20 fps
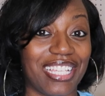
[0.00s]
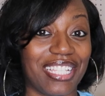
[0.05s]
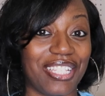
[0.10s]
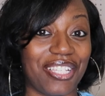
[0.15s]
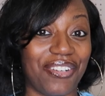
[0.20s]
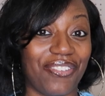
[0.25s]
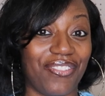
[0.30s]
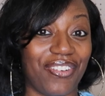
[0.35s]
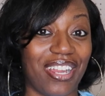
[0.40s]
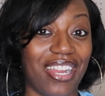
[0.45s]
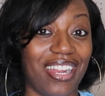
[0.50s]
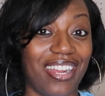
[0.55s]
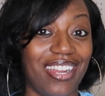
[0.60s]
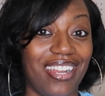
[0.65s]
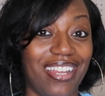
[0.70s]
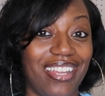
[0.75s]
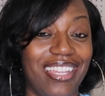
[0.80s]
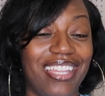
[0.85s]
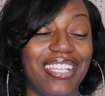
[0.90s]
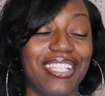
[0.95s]
it so far?
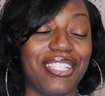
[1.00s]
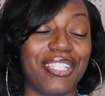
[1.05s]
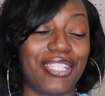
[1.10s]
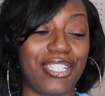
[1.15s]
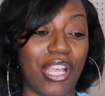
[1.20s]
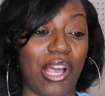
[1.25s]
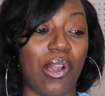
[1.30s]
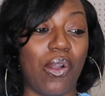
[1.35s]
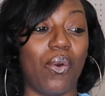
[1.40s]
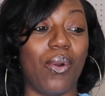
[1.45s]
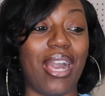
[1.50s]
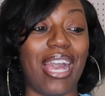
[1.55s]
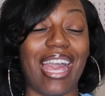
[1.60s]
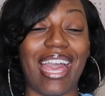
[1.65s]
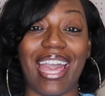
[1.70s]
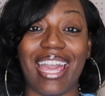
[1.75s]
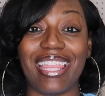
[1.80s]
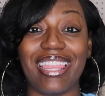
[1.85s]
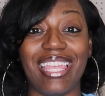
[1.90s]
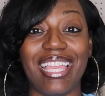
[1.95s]
So
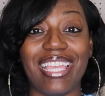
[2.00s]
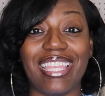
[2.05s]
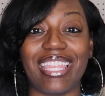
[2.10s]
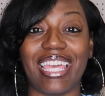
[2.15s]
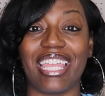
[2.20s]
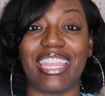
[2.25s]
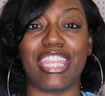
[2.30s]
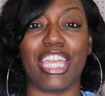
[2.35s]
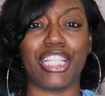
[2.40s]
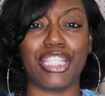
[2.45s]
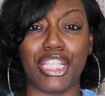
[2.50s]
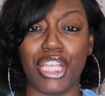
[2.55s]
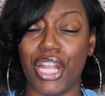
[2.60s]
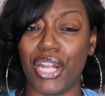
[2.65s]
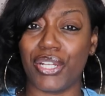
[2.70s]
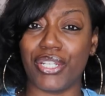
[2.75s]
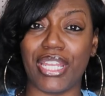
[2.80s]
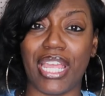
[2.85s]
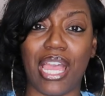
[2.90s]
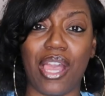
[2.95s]
I think that they
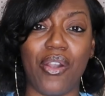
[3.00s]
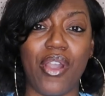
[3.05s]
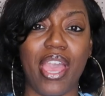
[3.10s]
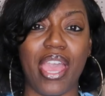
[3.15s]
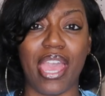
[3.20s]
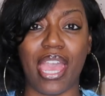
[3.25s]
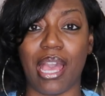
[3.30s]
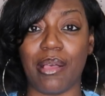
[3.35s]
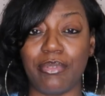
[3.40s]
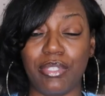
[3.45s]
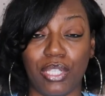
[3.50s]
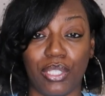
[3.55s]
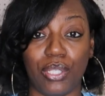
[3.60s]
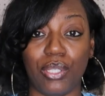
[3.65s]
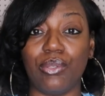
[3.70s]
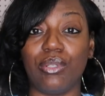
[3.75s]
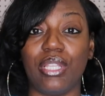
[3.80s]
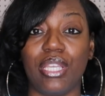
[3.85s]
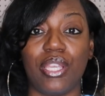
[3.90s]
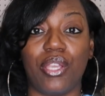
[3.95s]
turned out
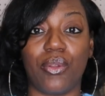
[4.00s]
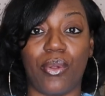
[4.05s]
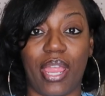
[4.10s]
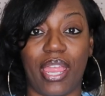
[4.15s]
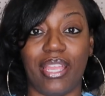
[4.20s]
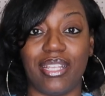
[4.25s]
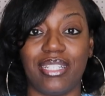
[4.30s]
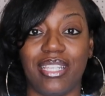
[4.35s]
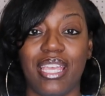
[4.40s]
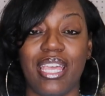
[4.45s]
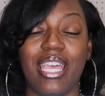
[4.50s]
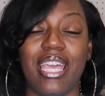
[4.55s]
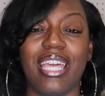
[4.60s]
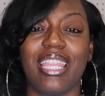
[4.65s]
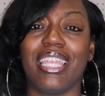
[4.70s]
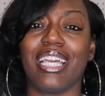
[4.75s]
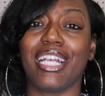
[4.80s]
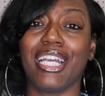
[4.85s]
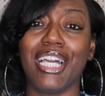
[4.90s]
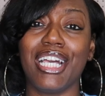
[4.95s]
absolutely great.
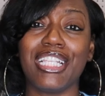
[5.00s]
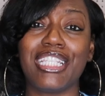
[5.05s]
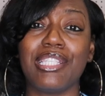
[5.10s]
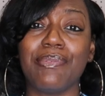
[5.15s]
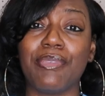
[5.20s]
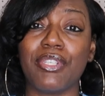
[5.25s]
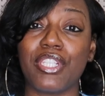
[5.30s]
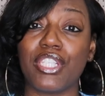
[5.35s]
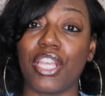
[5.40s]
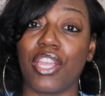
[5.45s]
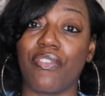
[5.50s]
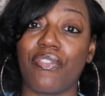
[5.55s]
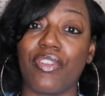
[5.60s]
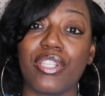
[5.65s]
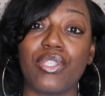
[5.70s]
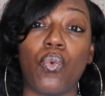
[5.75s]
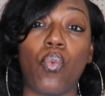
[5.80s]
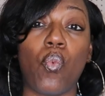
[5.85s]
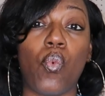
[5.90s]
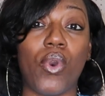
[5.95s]
The customer
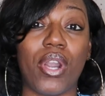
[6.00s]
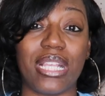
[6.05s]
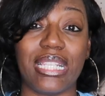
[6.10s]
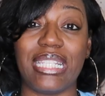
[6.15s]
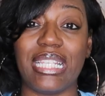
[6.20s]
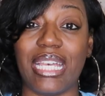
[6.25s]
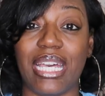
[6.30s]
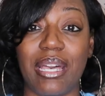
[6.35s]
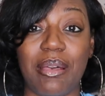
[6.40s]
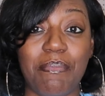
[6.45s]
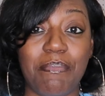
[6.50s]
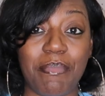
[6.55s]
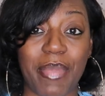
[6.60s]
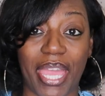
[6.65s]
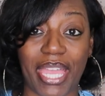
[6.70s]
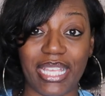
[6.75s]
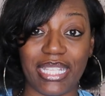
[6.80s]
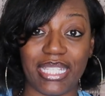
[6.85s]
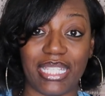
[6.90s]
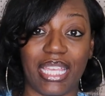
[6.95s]
service was
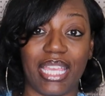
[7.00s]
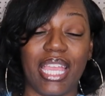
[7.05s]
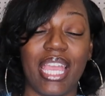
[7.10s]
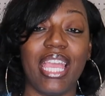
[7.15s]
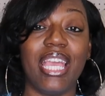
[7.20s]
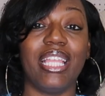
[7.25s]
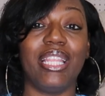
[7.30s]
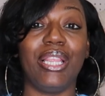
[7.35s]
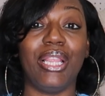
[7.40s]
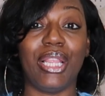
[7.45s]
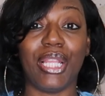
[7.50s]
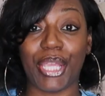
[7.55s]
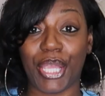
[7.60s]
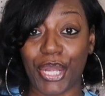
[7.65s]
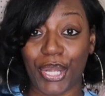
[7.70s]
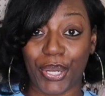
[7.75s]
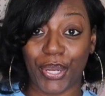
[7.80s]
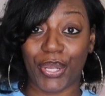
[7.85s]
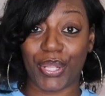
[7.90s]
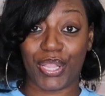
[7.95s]
amazing.
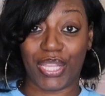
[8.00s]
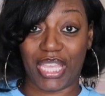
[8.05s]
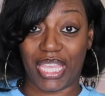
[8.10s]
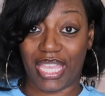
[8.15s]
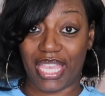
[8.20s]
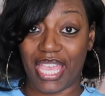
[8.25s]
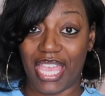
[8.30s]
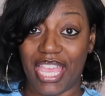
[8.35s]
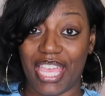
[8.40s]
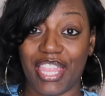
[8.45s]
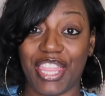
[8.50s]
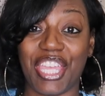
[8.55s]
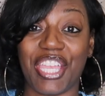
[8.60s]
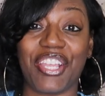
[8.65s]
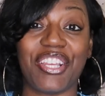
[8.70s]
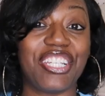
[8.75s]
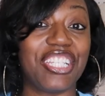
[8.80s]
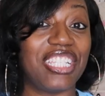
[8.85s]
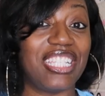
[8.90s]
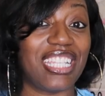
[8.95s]
Literally,
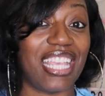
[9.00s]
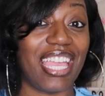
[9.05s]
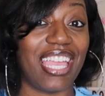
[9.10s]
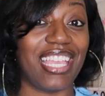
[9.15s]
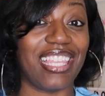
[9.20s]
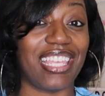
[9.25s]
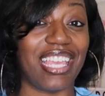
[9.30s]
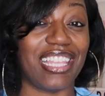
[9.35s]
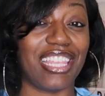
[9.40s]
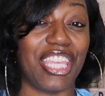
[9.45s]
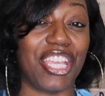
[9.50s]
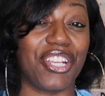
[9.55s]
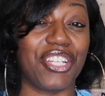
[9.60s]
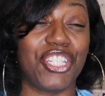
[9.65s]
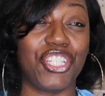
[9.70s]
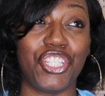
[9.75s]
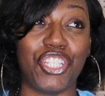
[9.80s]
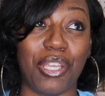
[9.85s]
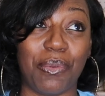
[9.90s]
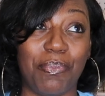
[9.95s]
they're saying that they're
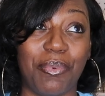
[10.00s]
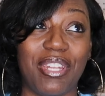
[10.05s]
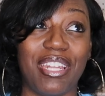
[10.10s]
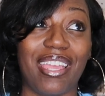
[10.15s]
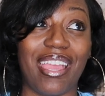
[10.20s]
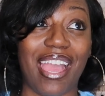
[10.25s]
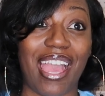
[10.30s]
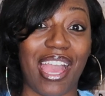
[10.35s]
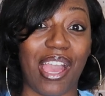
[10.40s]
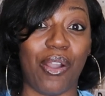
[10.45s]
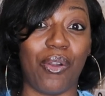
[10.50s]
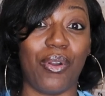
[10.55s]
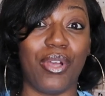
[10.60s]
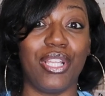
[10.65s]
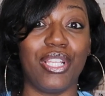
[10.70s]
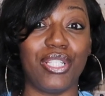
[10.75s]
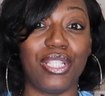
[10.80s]
shipping it out